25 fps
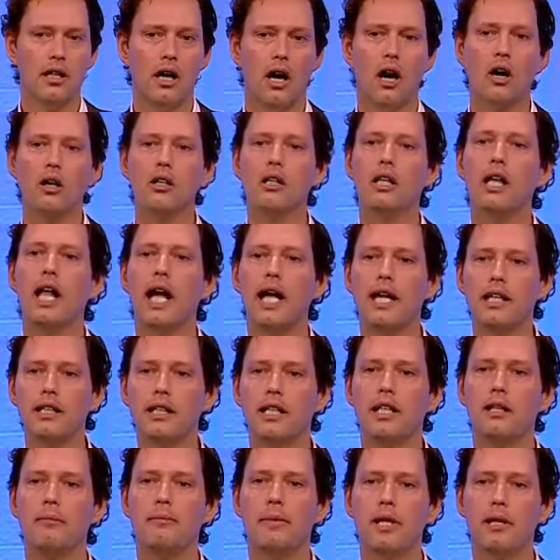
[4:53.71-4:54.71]
are likely
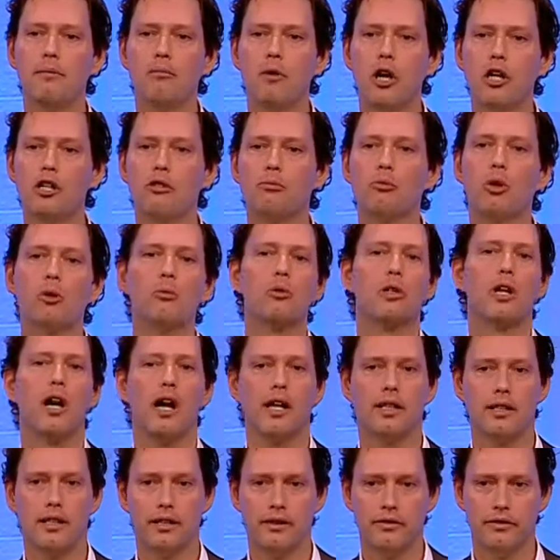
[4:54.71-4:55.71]
to be much more
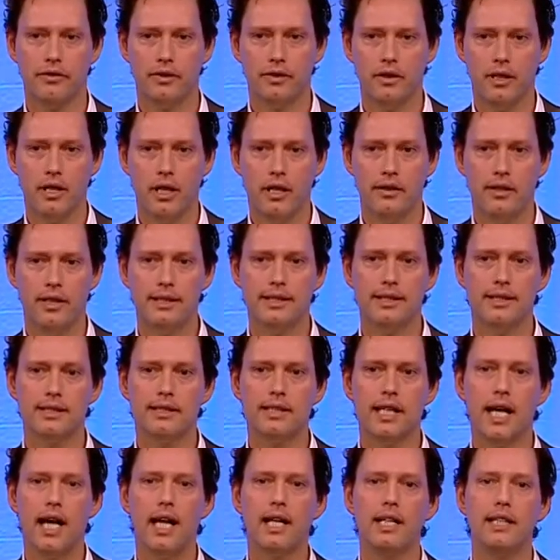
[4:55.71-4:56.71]
productive than
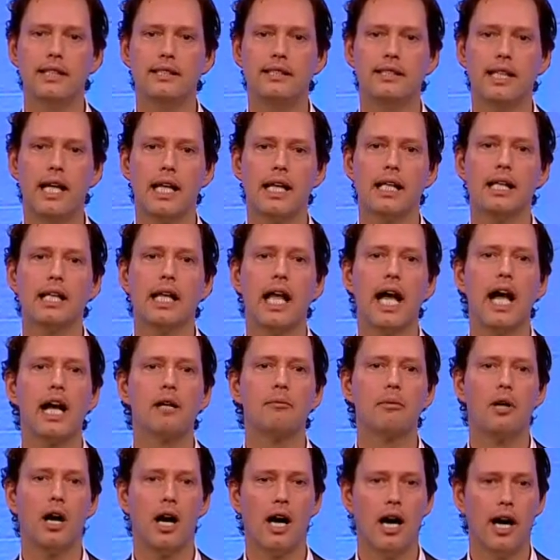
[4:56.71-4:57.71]
societies that lag
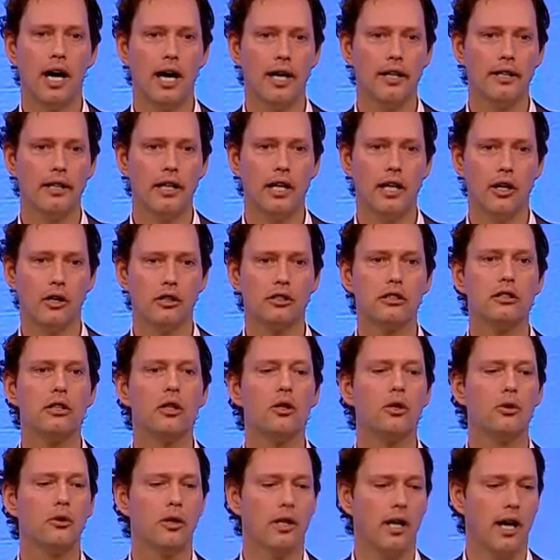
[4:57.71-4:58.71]
behind and are
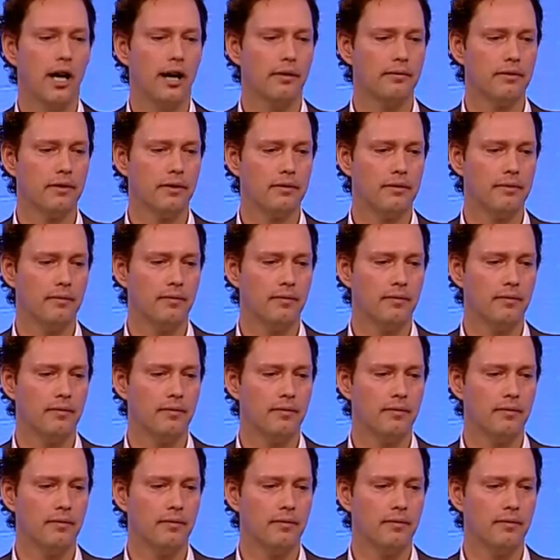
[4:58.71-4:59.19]
slow to adopt.